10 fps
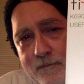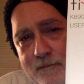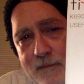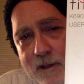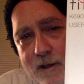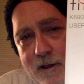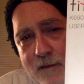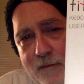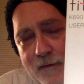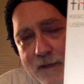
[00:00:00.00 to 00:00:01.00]

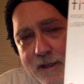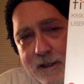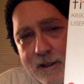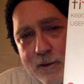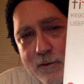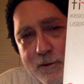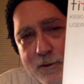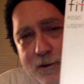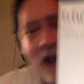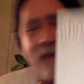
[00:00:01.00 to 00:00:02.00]
Fifine user's
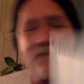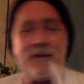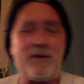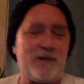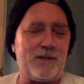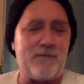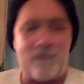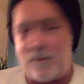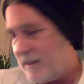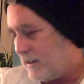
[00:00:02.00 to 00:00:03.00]
guide because it's
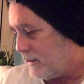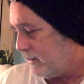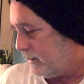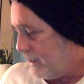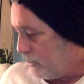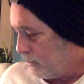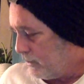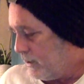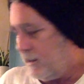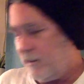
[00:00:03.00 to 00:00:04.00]
very
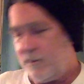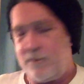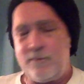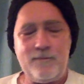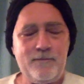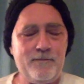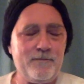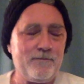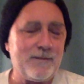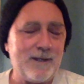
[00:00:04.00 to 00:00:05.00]
clearly,
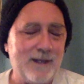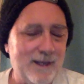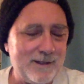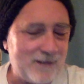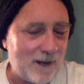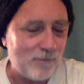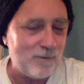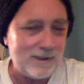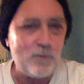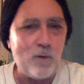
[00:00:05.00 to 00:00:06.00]
it's not
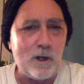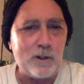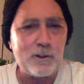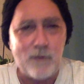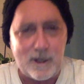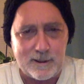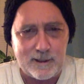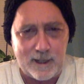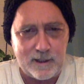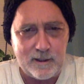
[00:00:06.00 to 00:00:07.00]
really well
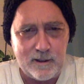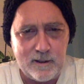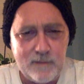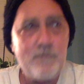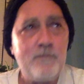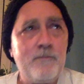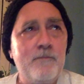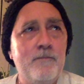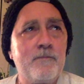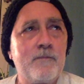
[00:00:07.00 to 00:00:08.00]
translated.
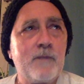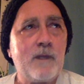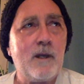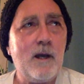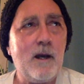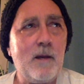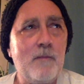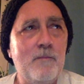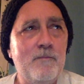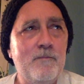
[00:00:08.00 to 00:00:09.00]

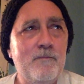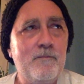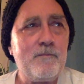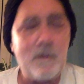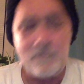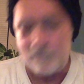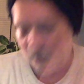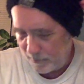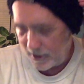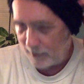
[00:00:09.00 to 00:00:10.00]

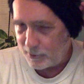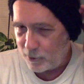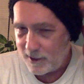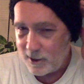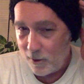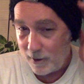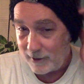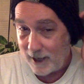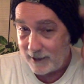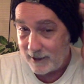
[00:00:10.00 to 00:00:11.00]
But I'm sure I can go
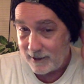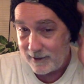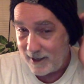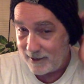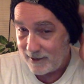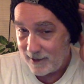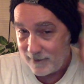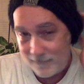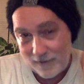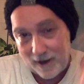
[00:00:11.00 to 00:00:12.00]
online
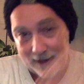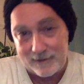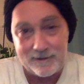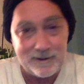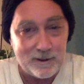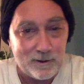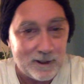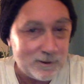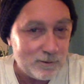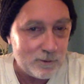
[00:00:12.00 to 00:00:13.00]
and find, you know,
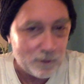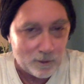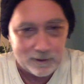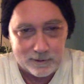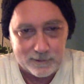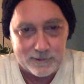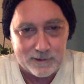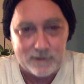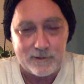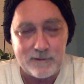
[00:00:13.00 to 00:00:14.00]
like tutorials and